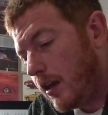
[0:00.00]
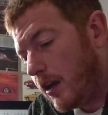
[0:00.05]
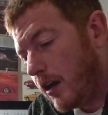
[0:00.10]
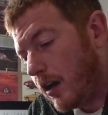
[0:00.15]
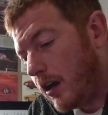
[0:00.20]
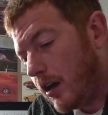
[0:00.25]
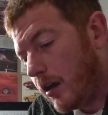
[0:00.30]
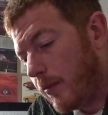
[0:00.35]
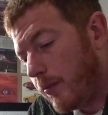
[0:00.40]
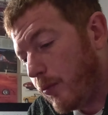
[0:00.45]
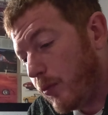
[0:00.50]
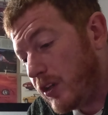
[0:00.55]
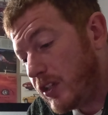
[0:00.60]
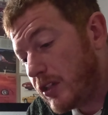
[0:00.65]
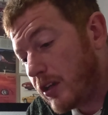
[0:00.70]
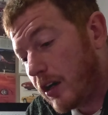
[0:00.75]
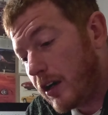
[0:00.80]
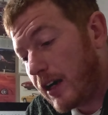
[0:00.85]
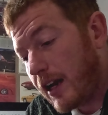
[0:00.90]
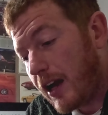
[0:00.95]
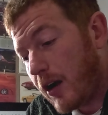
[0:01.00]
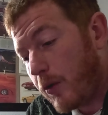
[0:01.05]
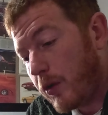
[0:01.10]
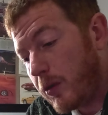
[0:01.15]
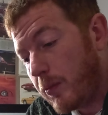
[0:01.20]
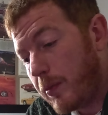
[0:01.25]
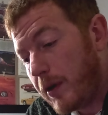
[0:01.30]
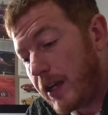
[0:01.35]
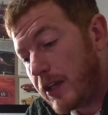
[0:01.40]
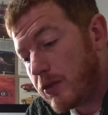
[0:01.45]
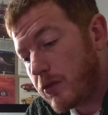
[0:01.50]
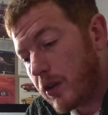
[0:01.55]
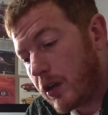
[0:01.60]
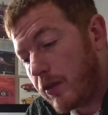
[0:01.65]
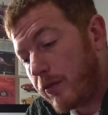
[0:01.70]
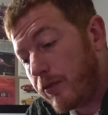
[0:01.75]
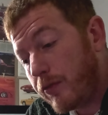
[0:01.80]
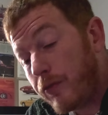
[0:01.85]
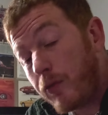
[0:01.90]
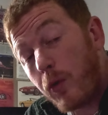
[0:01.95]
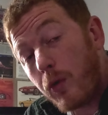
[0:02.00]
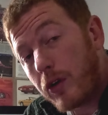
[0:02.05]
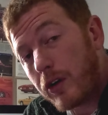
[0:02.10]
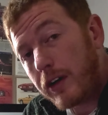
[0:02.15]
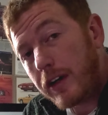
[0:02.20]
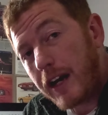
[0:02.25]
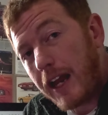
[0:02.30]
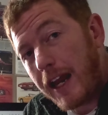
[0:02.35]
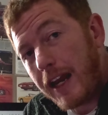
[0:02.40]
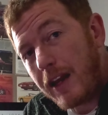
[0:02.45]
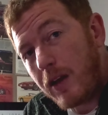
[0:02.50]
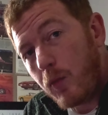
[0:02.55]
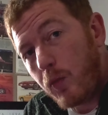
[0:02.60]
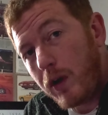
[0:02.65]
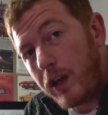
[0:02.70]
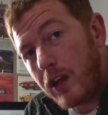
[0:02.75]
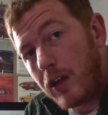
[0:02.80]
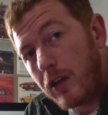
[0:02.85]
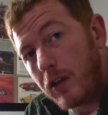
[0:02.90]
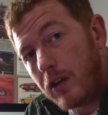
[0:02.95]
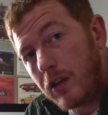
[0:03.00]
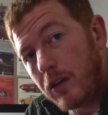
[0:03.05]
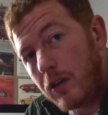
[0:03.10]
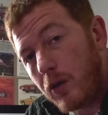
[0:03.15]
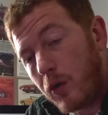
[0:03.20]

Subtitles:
We started out with a base run of 480 wheel